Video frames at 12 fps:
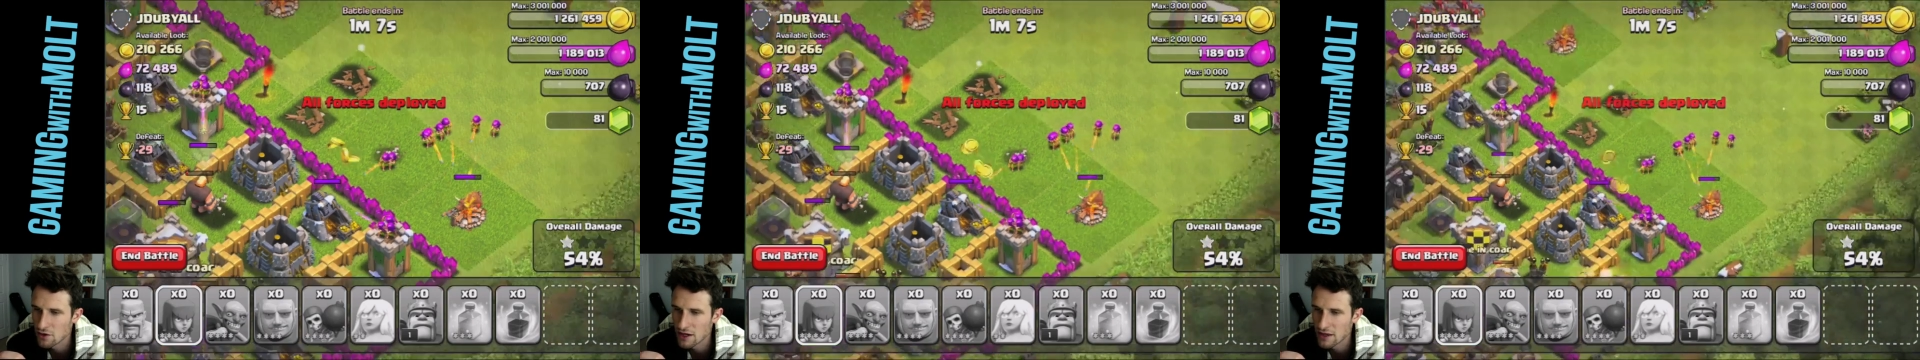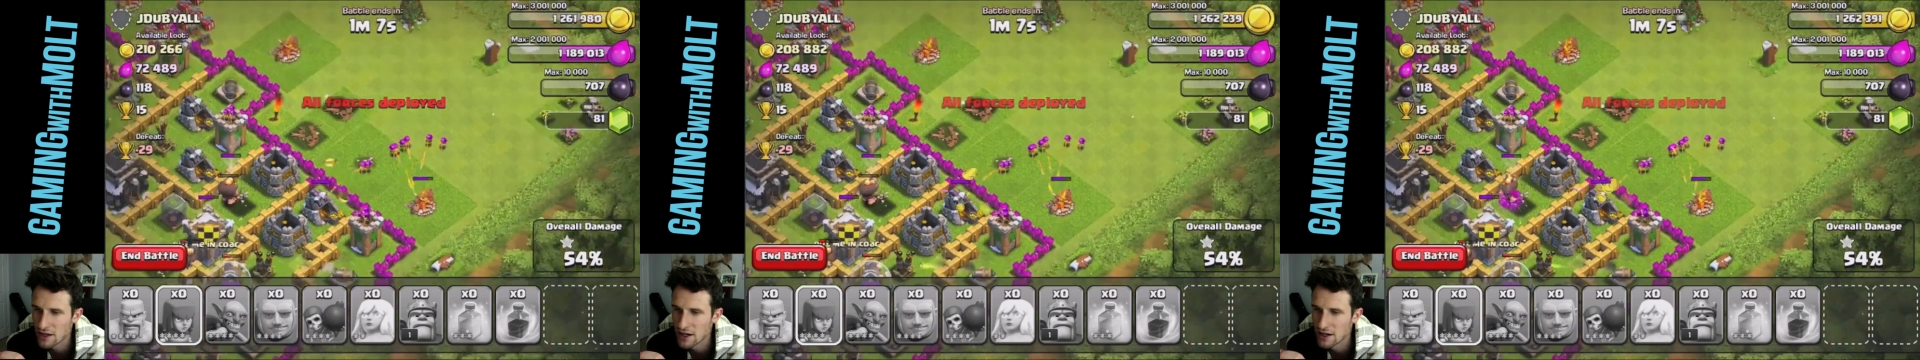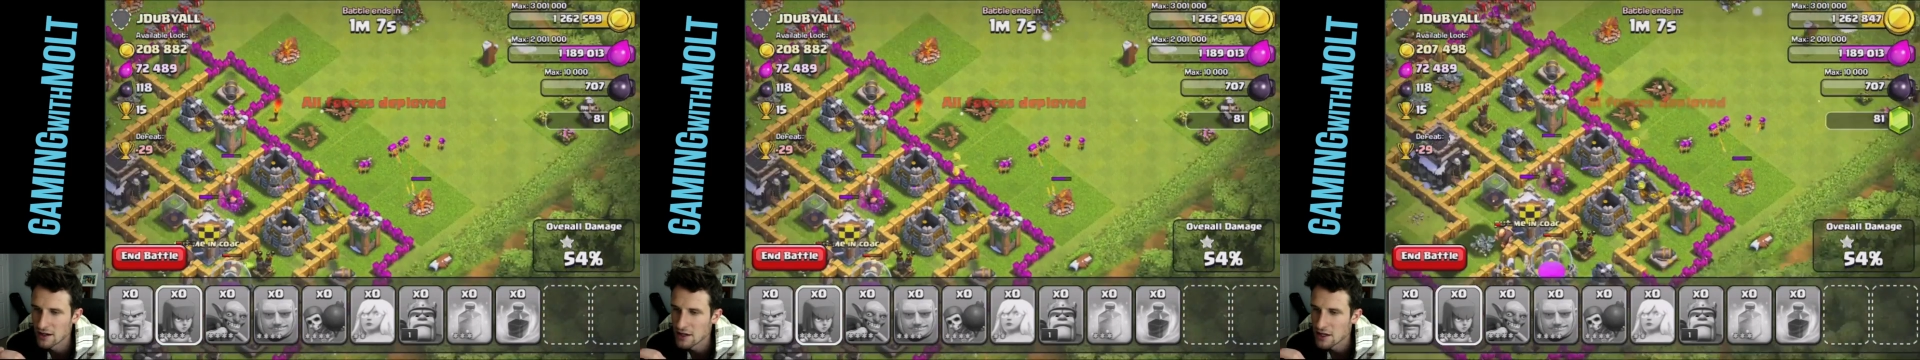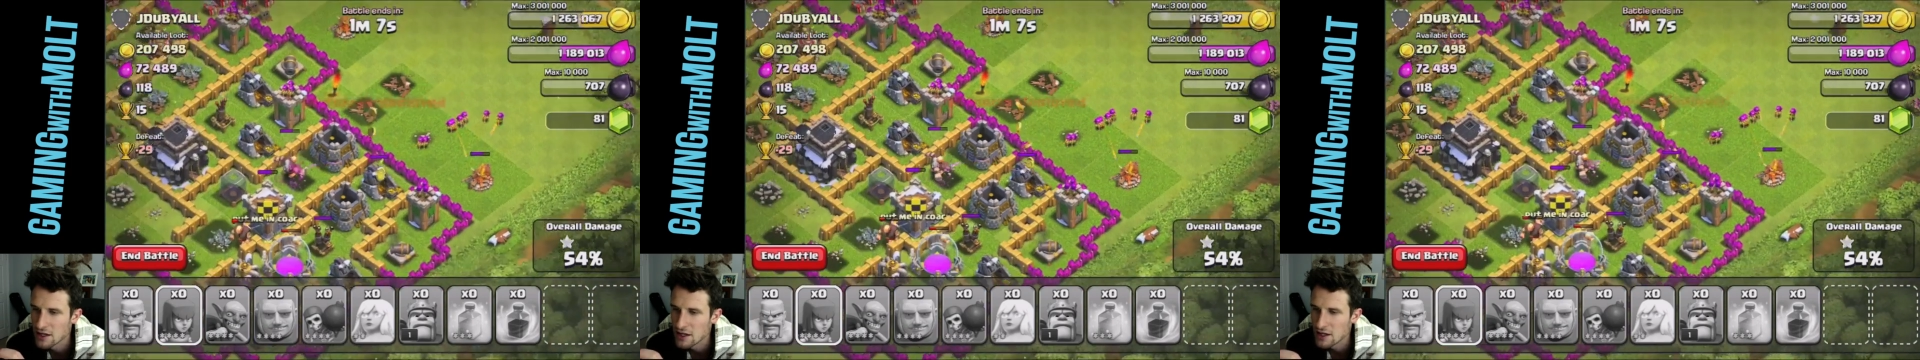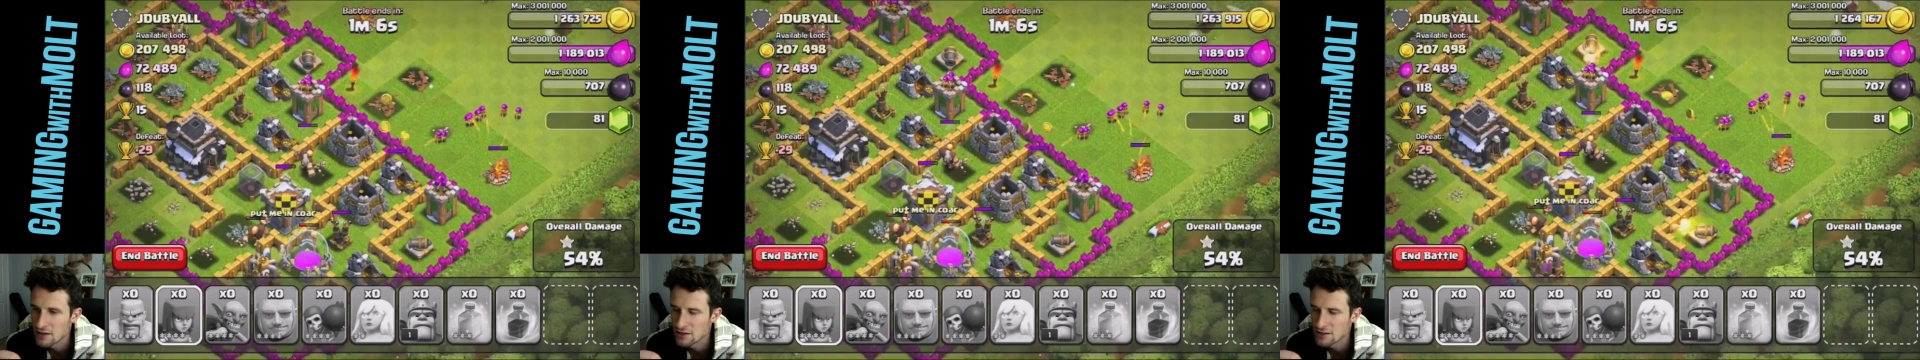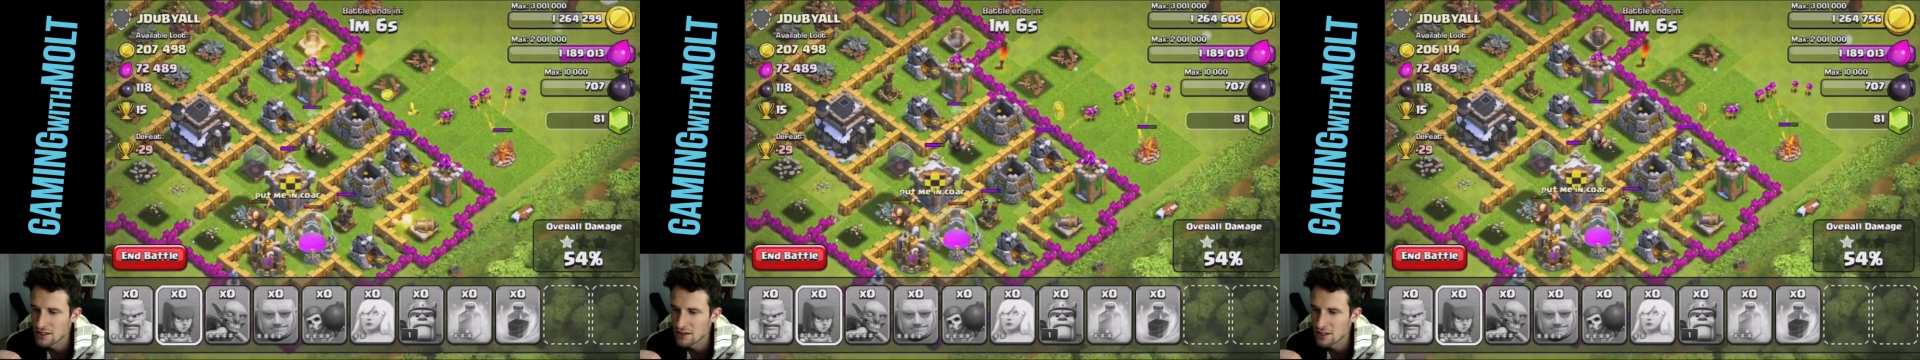right there. You can
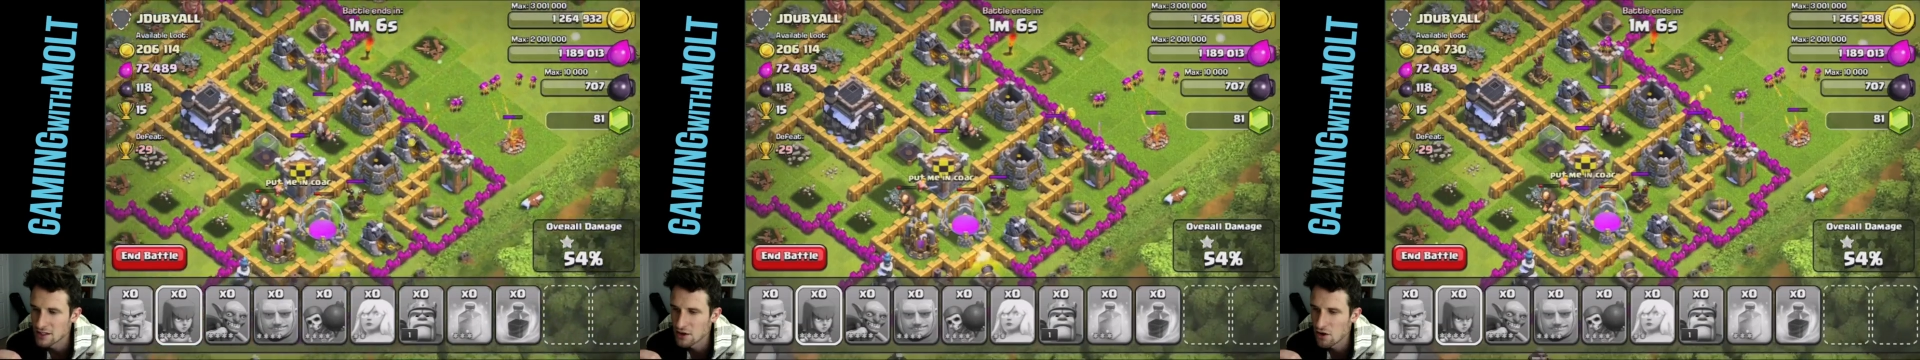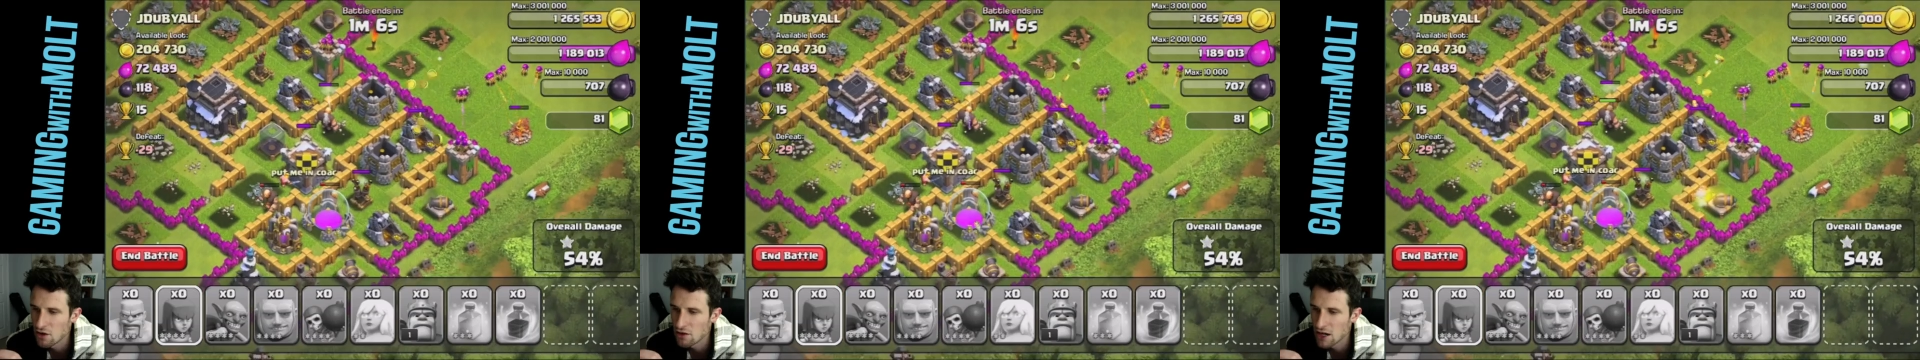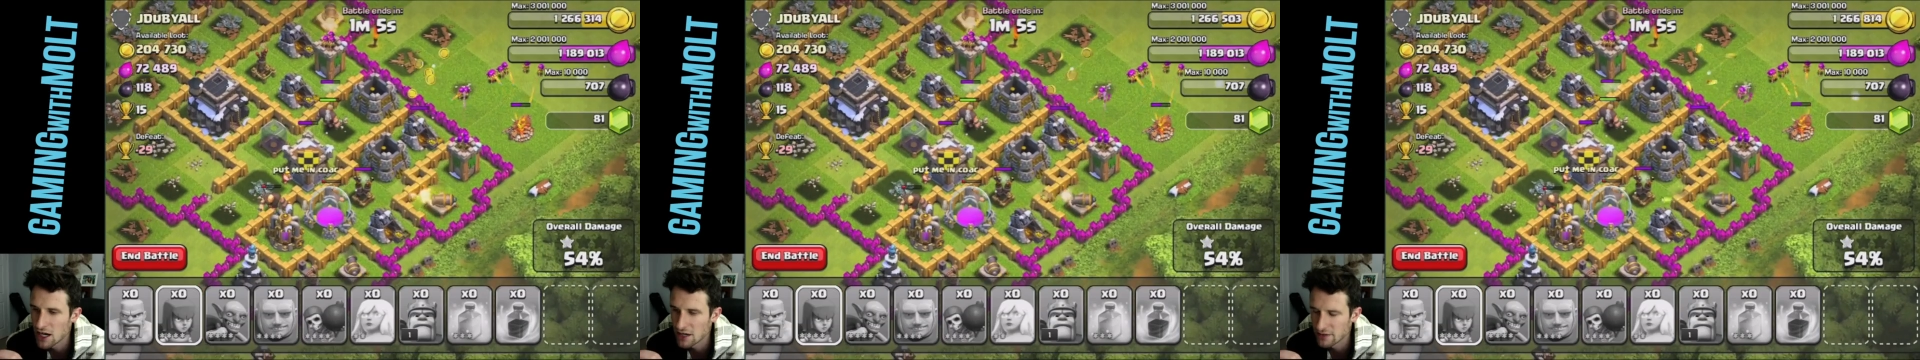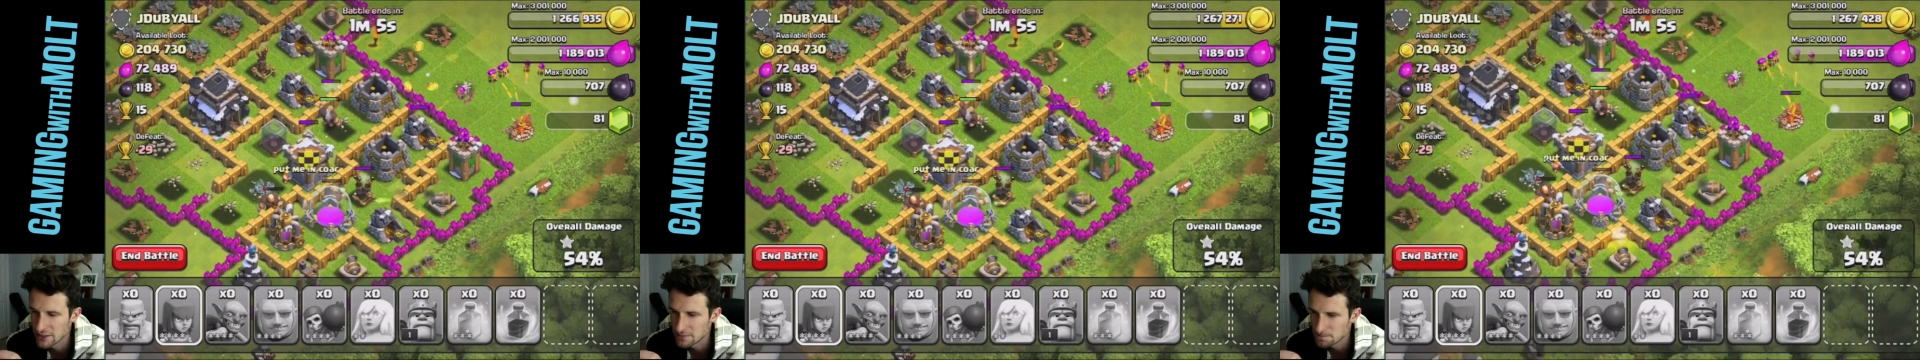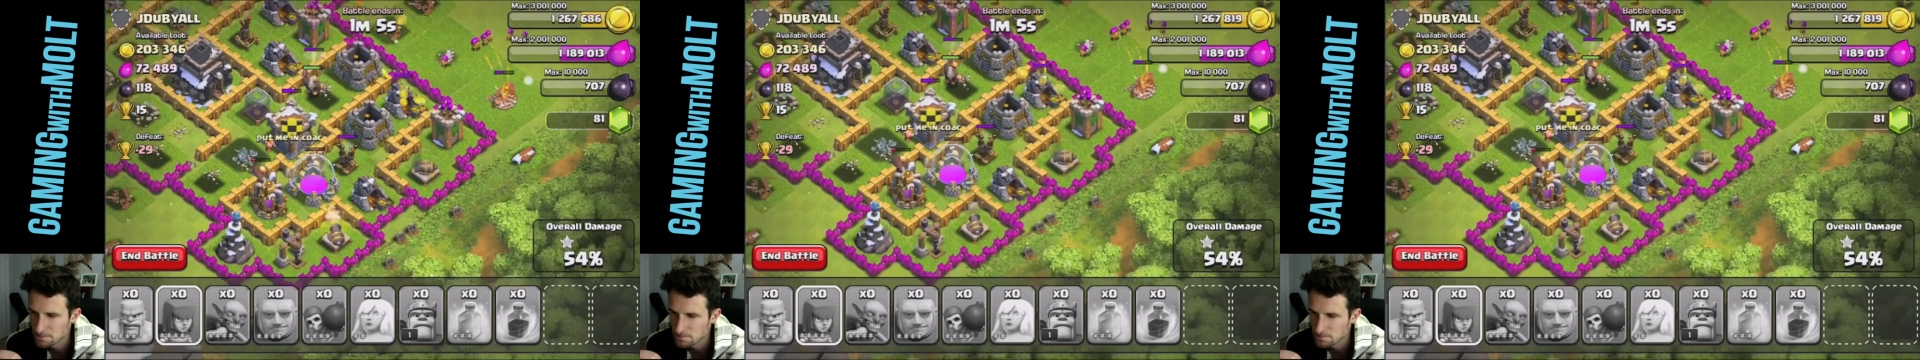see they're getting a whole lot of it.